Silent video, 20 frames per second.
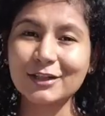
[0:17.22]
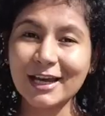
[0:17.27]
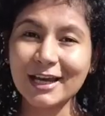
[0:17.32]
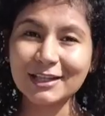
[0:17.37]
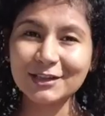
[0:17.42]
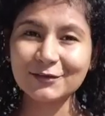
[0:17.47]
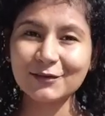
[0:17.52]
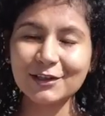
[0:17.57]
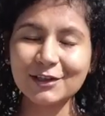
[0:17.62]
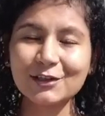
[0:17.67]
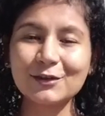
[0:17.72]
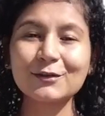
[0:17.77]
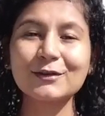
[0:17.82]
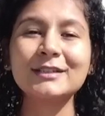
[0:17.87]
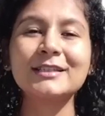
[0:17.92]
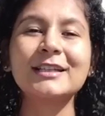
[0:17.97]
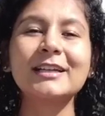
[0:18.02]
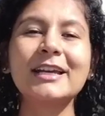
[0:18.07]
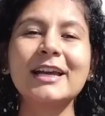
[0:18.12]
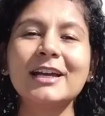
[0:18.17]
Today's video
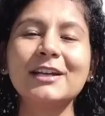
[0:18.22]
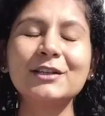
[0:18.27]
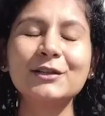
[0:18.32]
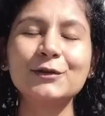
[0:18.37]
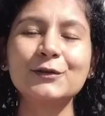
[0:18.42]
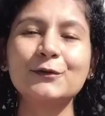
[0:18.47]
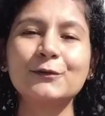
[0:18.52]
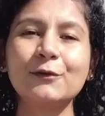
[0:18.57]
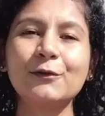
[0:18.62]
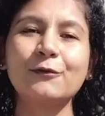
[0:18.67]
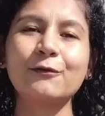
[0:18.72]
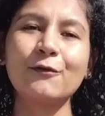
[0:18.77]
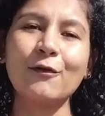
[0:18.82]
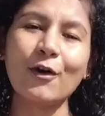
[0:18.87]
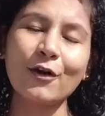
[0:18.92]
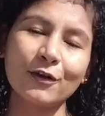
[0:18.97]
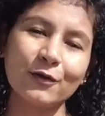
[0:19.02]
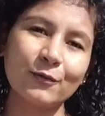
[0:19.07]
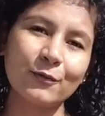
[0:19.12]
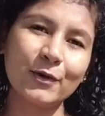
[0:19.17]
is again useful
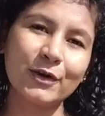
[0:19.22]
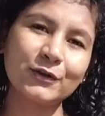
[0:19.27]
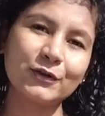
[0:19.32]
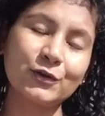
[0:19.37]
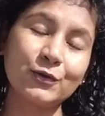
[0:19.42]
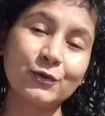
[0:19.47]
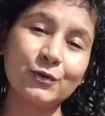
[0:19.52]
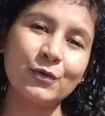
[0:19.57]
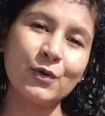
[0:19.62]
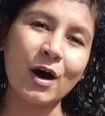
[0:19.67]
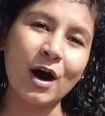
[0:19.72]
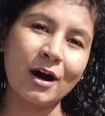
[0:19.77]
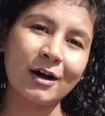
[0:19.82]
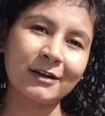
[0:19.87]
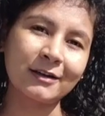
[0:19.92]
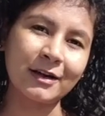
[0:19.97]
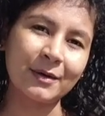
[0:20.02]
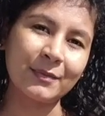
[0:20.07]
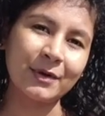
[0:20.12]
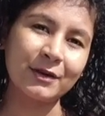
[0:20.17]
for the ones who
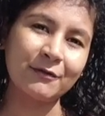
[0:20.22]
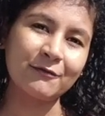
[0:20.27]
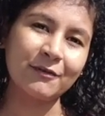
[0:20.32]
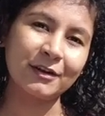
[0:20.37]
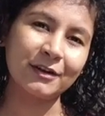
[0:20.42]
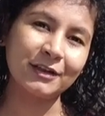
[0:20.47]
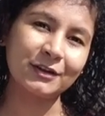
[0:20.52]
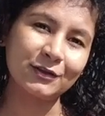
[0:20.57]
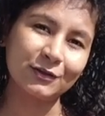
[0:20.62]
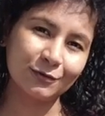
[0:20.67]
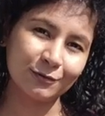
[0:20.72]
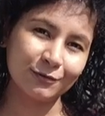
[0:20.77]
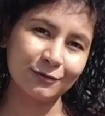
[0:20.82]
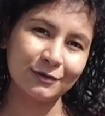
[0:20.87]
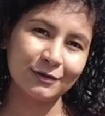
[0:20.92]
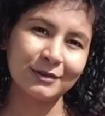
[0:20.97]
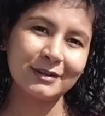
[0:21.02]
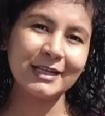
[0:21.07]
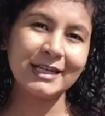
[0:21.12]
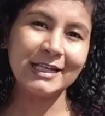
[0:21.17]
are coming very
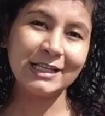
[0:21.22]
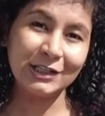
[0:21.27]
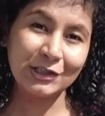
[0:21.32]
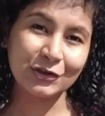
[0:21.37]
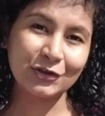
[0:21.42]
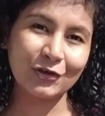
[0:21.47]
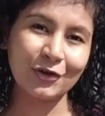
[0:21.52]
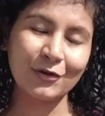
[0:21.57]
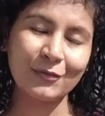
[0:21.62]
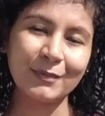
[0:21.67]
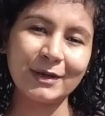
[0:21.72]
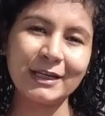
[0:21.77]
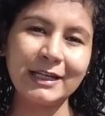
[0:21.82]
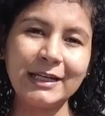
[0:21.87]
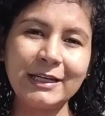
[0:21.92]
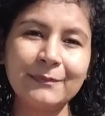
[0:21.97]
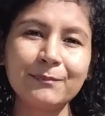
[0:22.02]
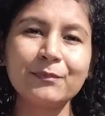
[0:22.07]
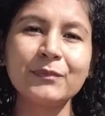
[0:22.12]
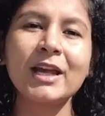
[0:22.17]
soon in
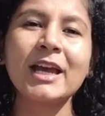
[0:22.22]
Germany.